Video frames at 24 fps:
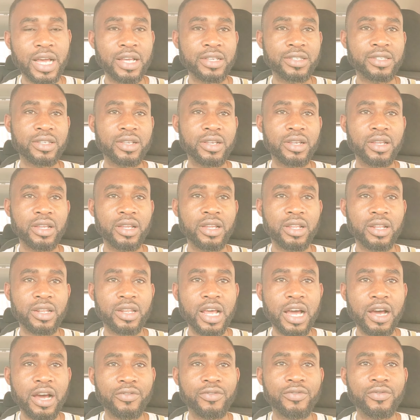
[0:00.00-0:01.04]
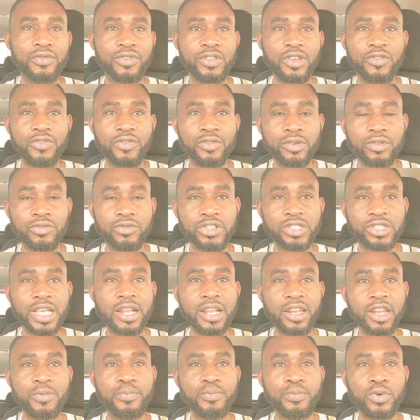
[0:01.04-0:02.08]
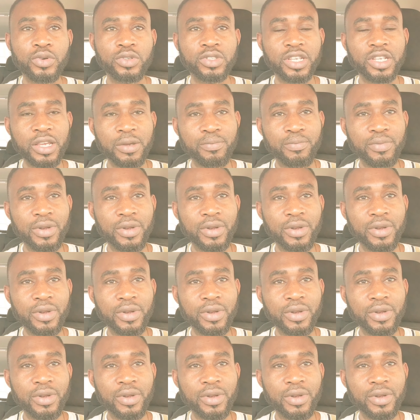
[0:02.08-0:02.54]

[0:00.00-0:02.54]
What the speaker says: that they've recently put in place